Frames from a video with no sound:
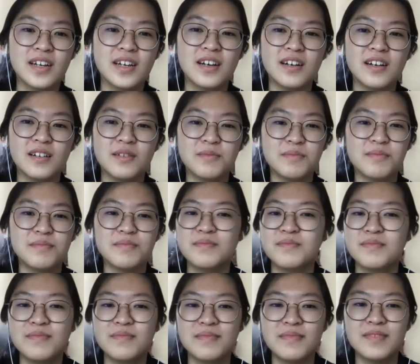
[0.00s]

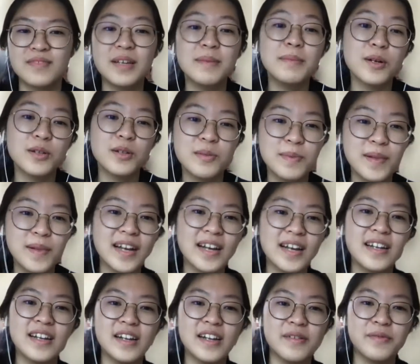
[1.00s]
um they multiply
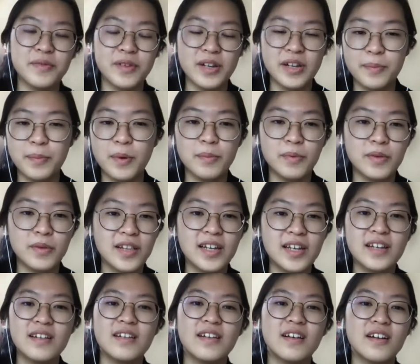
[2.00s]
and they
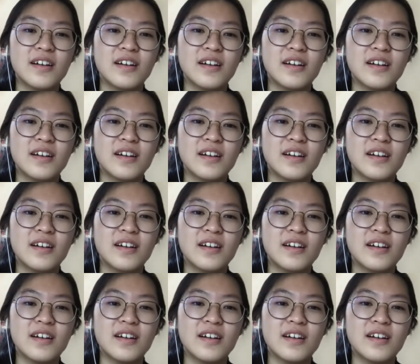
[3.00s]
populate